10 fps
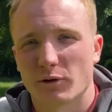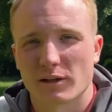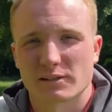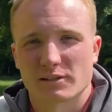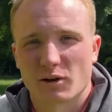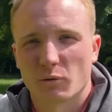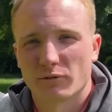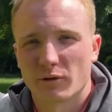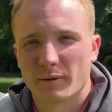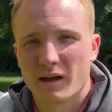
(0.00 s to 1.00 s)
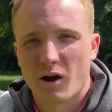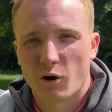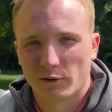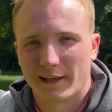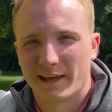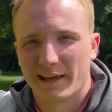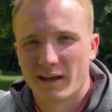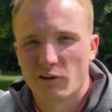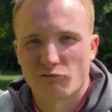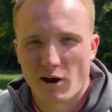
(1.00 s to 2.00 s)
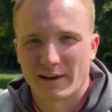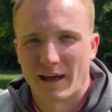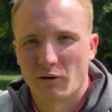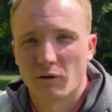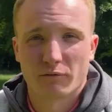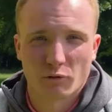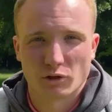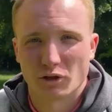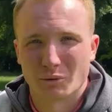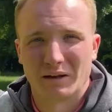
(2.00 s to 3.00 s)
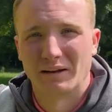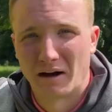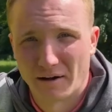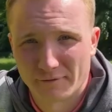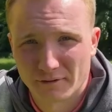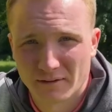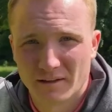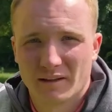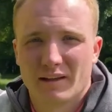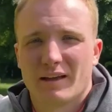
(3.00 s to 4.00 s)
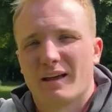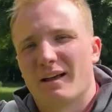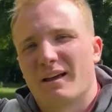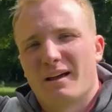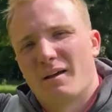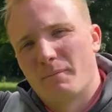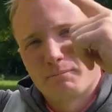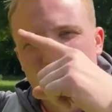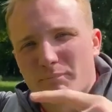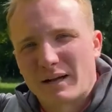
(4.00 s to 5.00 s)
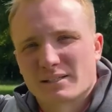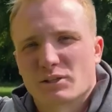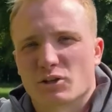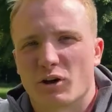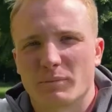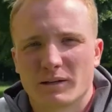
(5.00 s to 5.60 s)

want us to solve them on here right now for you live. Back to the shop.